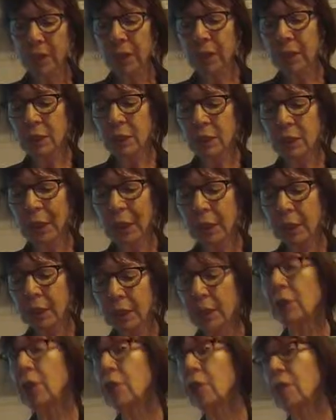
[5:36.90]

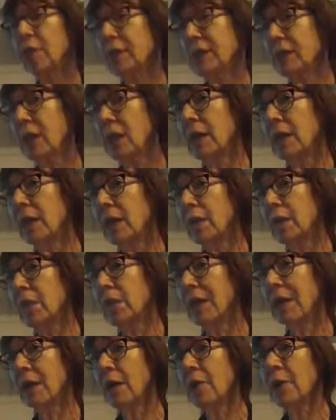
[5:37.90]
independent oversight of
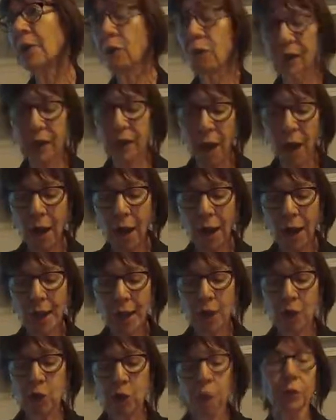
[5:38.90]
how those
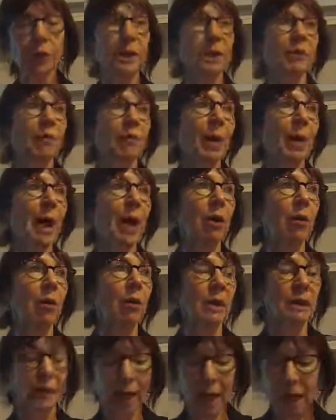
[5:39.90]
highly intrusive
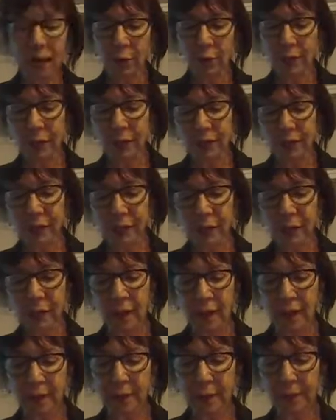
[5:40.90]
powers are
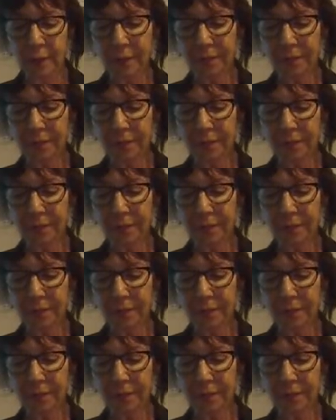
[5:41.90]
exercised.